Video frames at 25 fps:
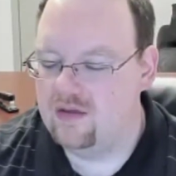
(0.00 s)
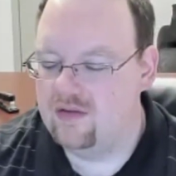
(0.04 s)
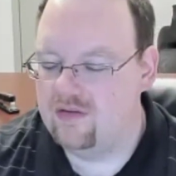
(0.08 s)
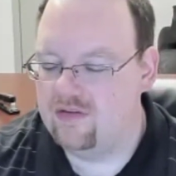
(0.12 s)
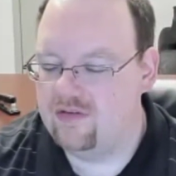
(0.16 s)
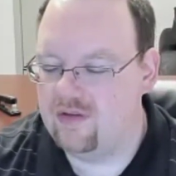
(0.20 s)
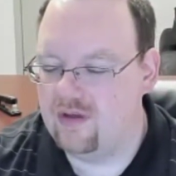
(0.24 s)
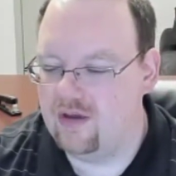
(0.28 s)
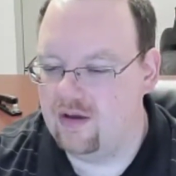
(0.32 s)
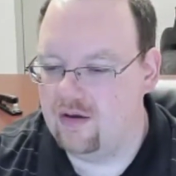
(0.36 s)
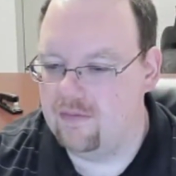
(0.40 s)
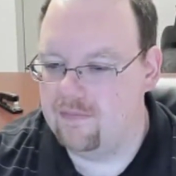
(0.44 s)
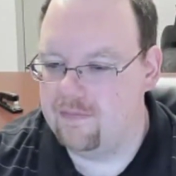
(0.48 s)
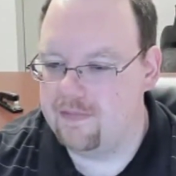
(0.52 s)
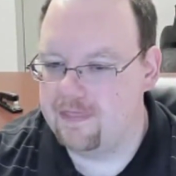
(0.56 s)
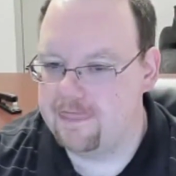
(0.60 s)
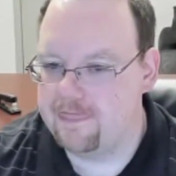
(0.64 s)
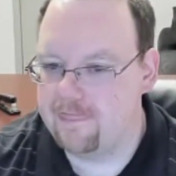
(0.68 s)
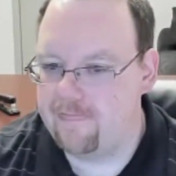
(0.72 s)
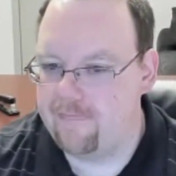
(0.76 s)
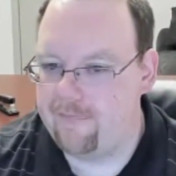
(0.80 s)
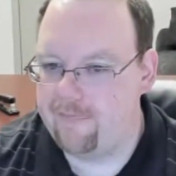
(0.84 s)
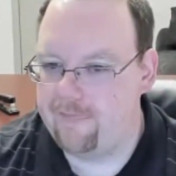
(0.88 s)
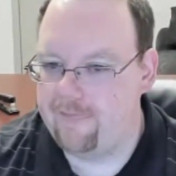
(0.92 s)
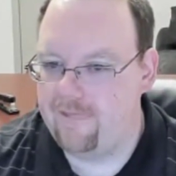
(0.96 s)
So,
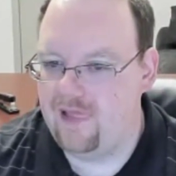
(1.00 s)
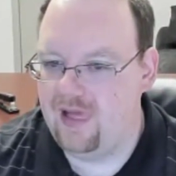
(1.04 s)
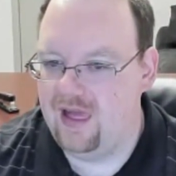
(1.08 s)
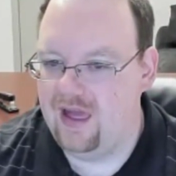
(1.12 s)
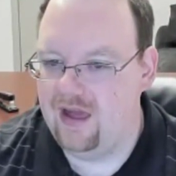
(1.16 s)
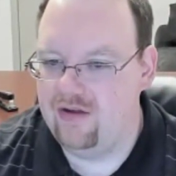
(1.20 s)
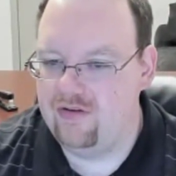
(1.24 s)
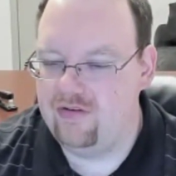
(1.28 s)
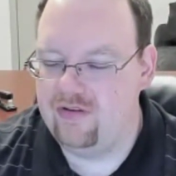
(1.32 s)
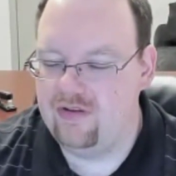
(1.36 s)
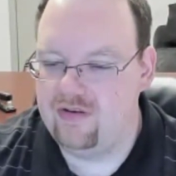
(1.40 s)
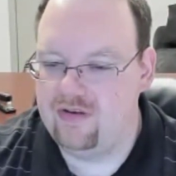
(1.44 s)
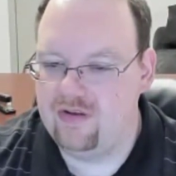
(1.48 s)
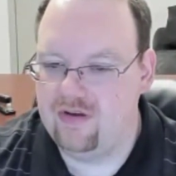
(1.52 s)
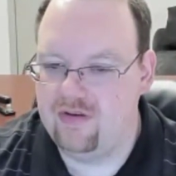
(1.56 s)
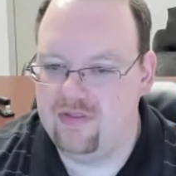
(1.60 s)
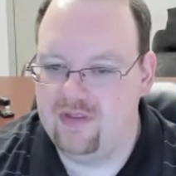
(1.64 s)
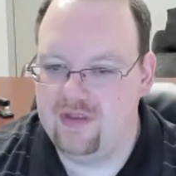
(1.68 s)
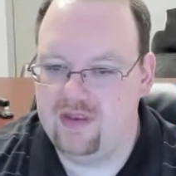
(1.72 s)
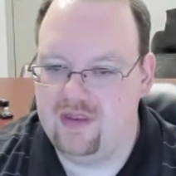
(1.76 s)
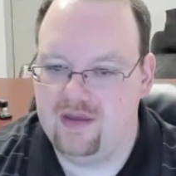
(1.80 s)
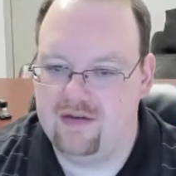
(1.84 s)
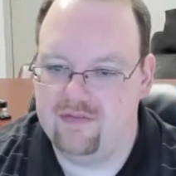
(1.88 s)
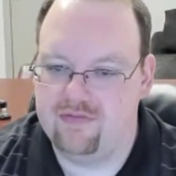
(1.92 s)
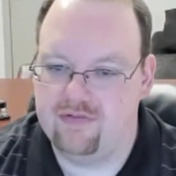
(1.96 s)
how do you know
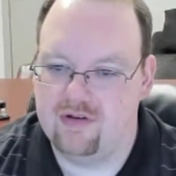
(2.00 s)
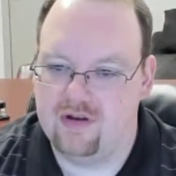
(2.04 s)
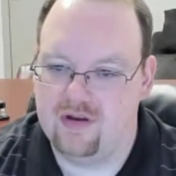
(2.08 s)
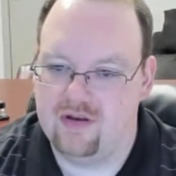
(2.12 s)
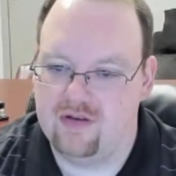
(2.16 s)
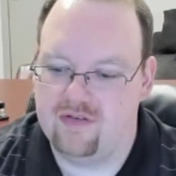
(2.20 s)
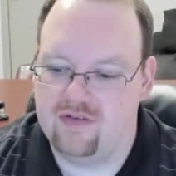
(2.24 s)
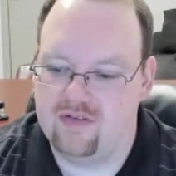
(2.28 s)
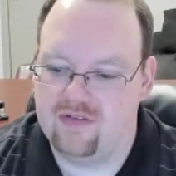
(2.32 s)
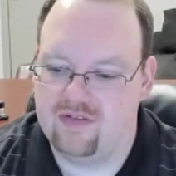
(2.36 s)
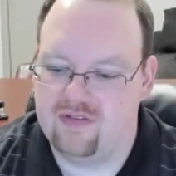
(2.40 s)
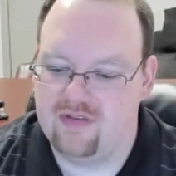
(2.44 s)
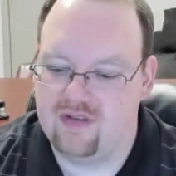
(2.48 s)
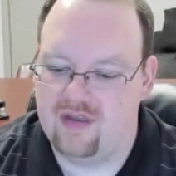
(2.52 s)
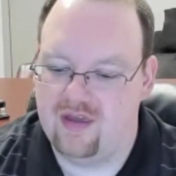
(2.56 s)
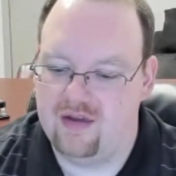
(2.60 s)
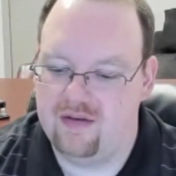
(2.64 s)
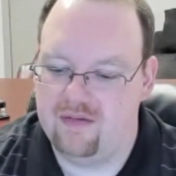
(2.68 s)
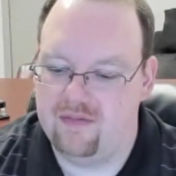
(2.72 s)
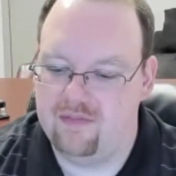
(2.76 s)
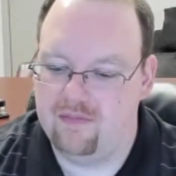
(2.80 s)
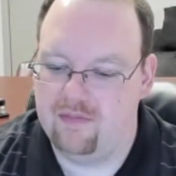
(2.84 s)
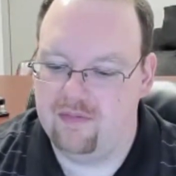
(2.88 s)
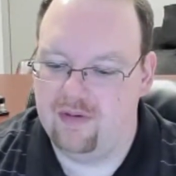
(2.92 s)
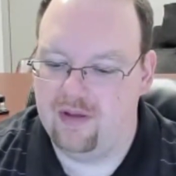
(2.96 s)
the difference?
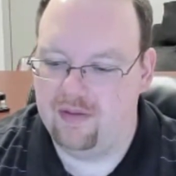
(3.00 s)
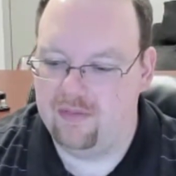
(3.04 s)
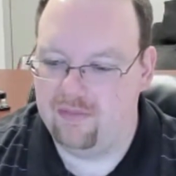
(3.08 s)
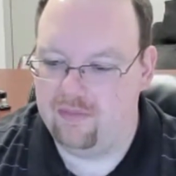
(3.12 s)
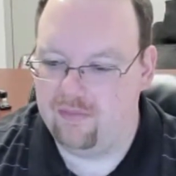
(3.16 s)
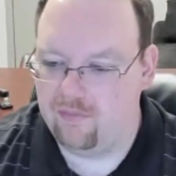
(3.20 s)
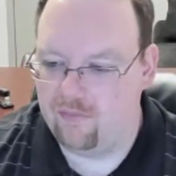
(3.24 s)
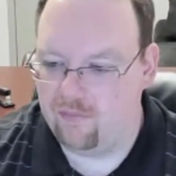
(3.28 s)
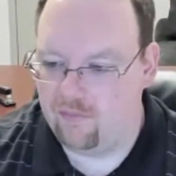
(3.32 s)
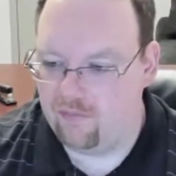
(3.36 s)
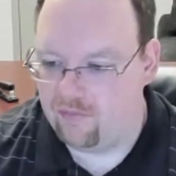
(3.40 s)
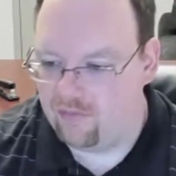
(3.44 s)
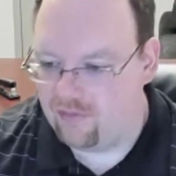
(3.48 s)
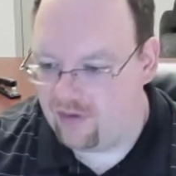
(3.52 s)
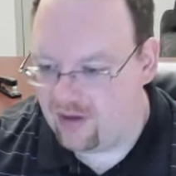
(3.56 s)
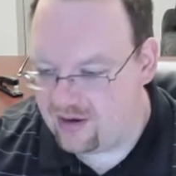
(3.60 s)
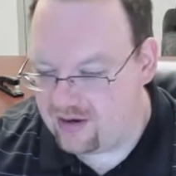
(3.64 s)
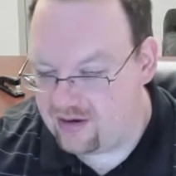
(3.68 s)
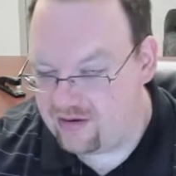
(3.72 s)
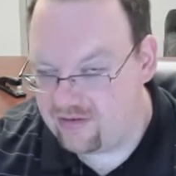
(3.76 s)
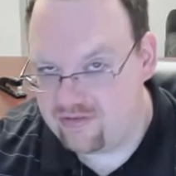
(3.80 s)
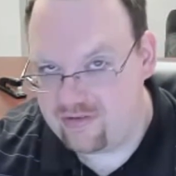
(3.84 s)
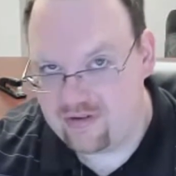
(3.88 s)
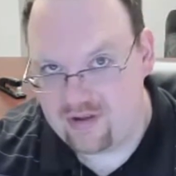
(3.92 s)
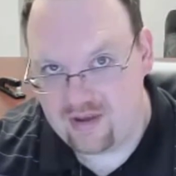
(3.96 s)
Well,
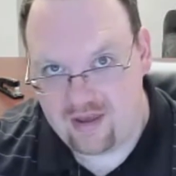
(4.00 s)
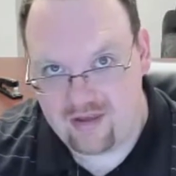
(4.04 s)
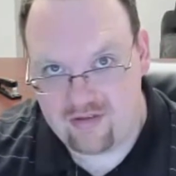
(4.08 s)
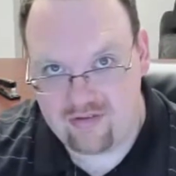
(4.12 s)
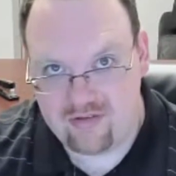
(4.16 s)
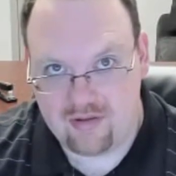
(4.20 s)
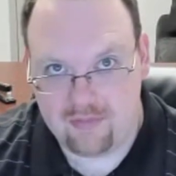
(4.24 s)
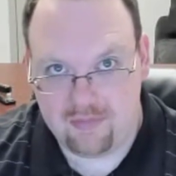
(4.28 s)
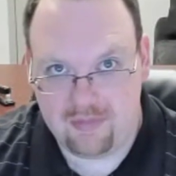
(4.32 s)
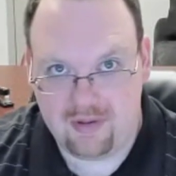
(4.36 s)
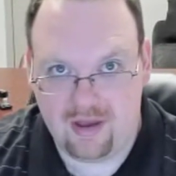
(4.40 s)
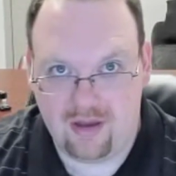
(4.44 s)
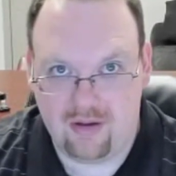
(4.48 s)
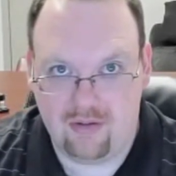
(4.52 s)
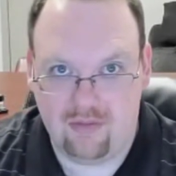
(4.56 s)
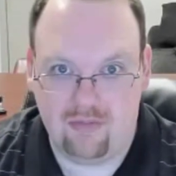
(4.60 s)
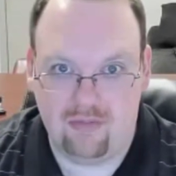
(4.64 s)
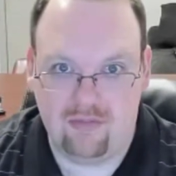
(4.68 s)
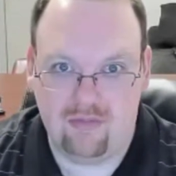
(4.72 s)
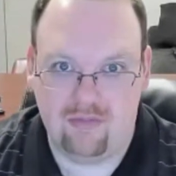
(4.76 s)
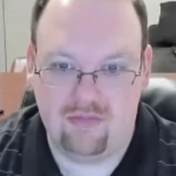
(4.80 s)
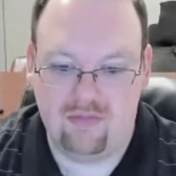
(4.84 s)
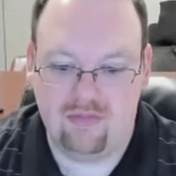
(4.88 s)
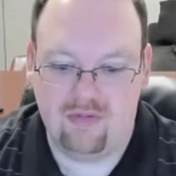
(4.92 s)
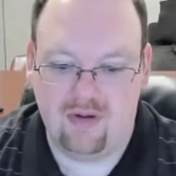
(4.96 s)
one is she asked
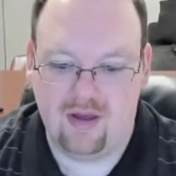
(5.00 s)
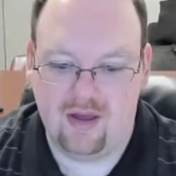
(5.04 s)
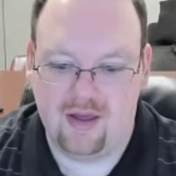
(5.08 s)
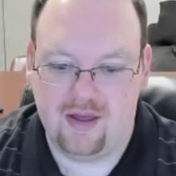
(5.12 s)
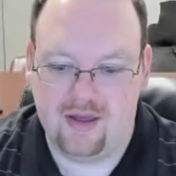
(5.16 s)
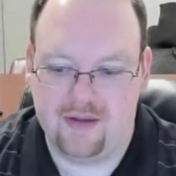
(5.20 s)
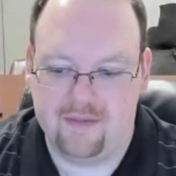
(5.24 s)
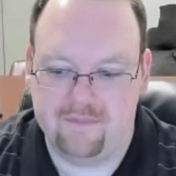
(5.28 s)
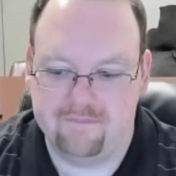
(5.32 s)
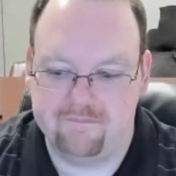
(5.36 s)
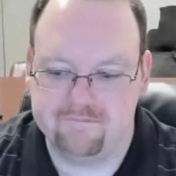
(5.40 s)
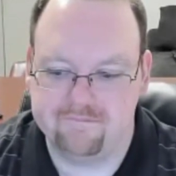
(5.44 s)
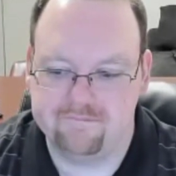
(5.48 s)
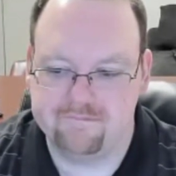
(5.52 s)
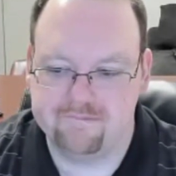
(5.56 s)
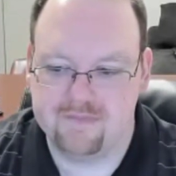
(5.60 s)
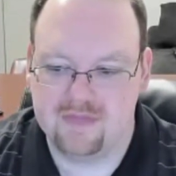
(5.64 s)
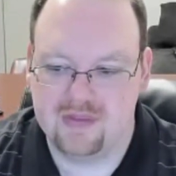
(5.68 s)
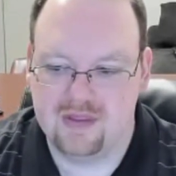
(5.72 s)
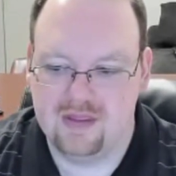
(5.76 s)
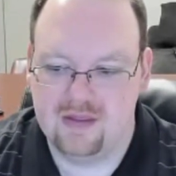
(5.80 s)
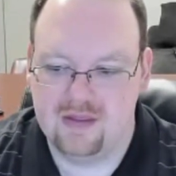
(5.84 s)
about um,